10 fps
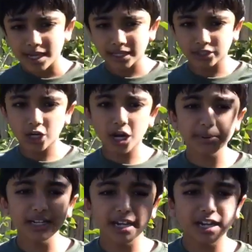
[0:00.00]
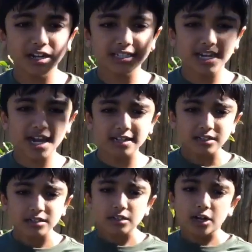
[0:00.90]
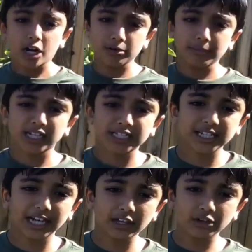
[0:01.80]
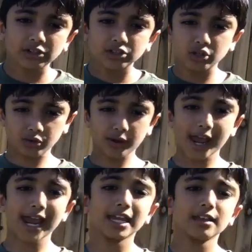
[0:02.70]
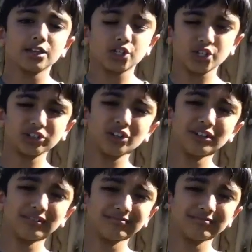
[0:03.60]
and carbon dioxide are mixed together to create sugar.